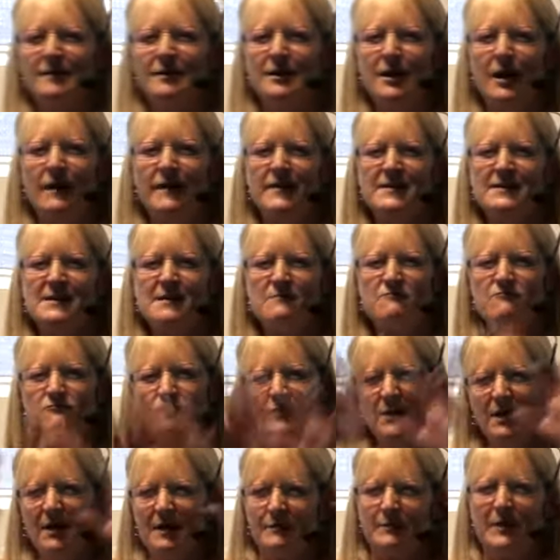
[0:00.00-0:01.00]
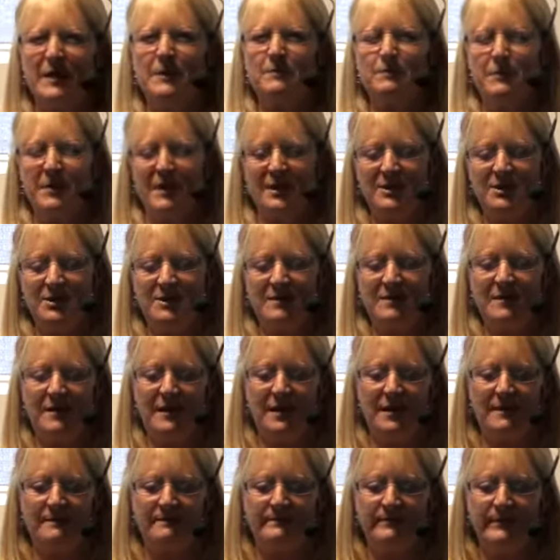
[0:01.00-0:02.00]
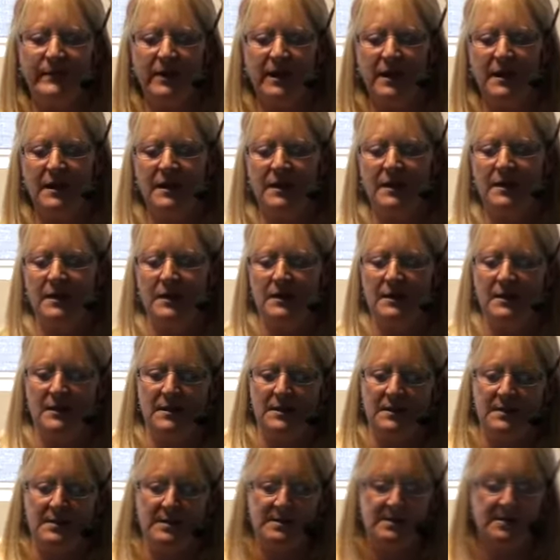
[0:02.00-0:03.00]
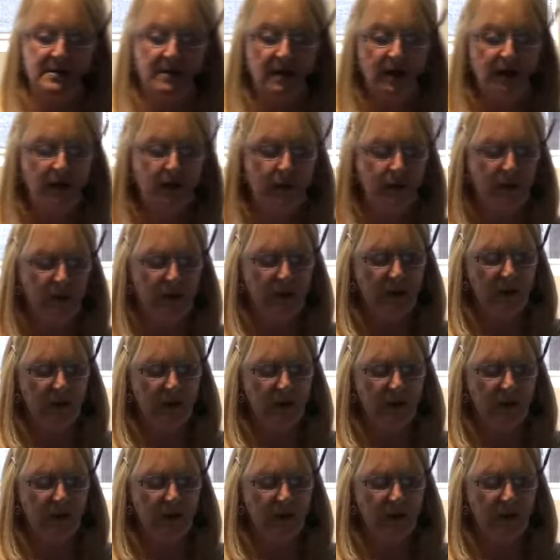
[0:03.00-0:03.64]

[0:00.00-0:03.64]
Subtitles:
You know, that's a really big picture there. So,